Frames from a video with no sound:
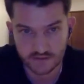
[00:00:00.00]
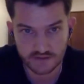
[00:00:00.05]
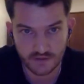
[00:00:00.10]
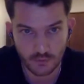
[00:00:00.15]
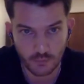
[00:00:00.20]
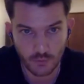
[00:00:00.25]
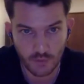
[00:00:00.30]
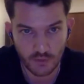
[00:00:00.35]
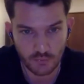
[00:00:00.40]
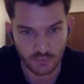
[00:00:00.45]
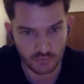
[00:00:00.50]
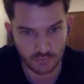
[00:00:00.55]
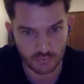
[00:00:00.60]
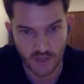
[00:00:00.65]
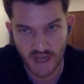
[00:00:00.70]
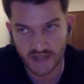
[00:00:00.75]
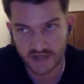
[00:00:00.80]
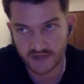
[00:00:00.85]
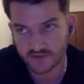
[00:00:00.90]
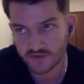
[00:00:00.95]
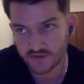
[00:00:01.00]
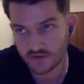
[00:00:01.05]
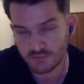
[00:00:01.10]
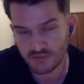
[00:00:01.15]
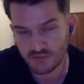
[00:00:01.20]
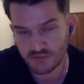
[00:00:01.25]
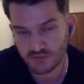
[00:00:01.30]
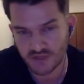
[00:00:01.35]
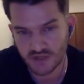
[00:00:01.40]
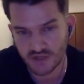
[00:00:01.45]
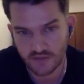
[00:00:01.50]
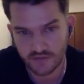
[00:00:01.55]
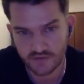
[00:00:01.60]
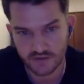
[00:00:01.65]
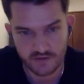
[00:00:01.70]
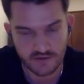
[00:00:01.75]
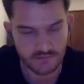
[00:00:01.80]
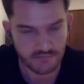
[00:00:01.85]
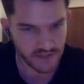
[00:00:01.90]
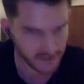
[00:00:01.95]
what we ride into the beyond. They're
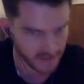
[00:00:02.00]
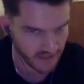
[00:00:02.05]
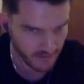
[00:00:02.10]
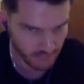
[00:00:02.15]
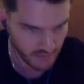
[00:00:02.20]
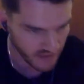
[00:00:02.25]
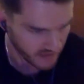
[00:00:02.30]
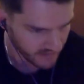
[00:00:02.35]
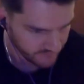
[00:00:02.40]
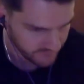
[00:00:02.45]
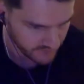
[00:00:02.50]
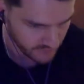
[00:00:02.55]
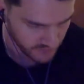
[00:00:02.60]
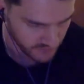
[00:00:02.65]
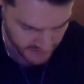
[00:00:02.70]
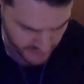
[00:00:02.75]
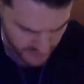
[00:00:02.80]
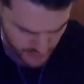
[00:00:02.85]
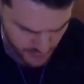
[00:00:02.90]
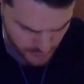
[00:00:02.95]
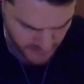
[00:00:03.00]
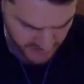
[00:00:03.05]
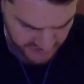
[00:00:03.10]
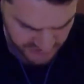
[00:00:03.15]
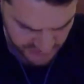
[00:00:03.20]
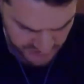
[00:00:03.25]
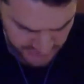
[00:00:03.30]
the Merkaba, if you want to get new agey.